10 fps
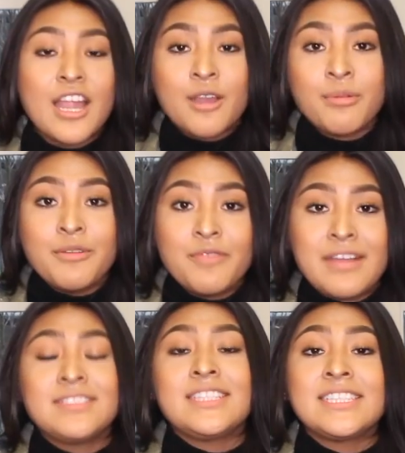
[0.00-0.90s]
Irwin
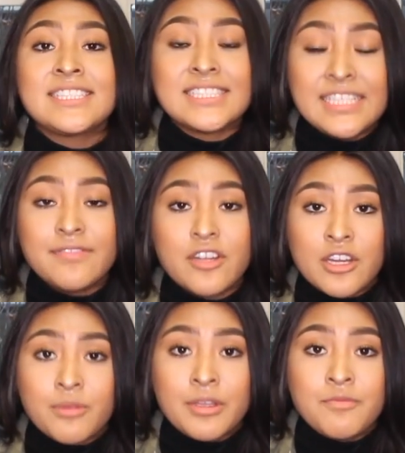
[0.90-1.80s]
founded the Steve
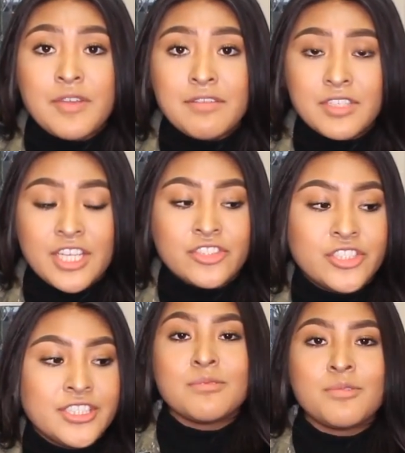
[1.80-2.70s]
Irwin
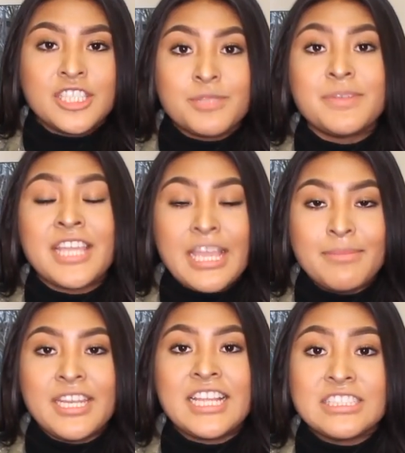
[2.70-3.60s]
Foundation, which
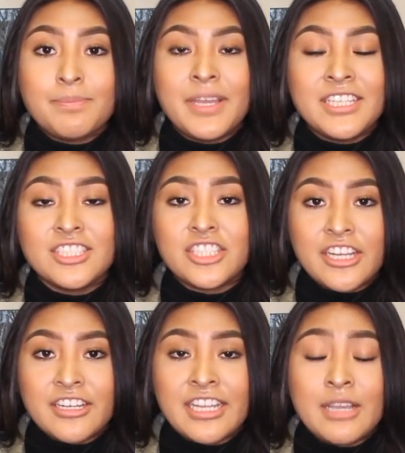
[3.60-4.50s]
became an independent
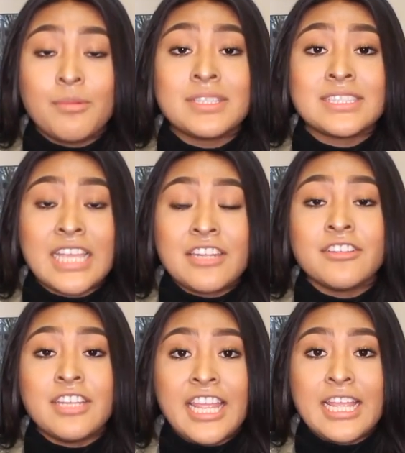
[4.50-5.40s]
charity and was
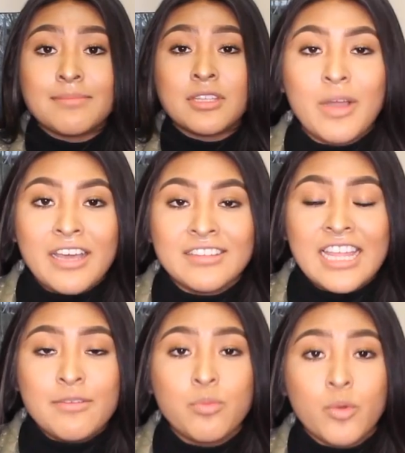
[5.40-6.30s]
later named
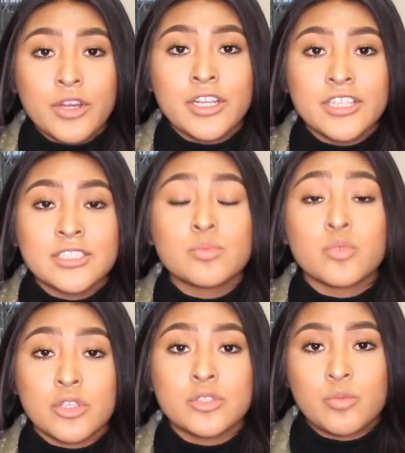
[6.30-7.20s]
Wildlife Warriors
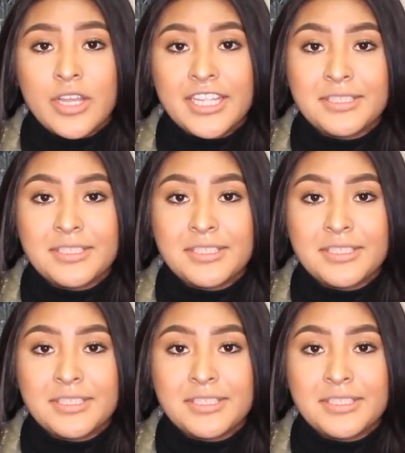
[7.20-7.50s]
Worldwide.